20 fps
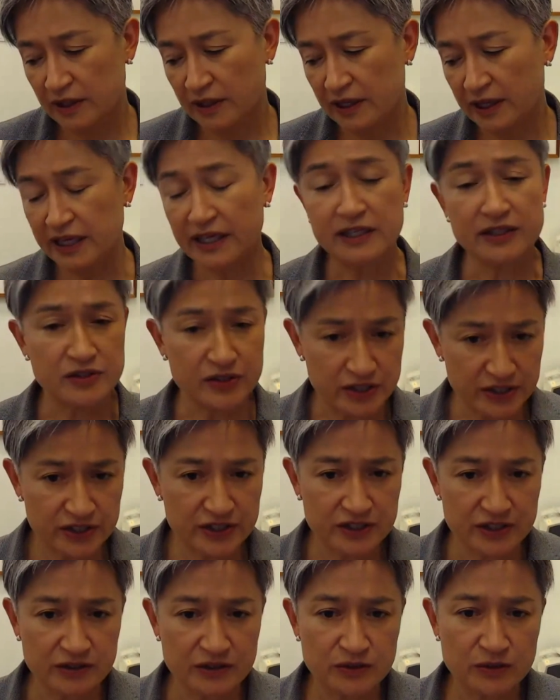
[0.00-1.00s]

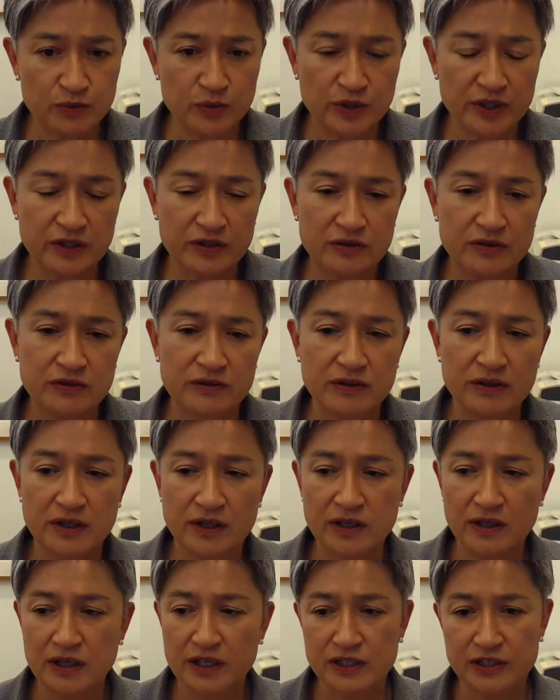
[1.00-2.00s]
inconsistent with
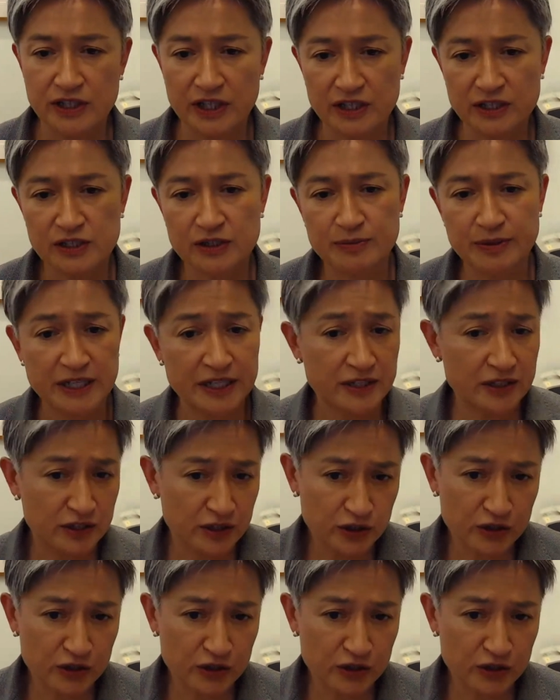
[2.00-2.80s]
a just peace and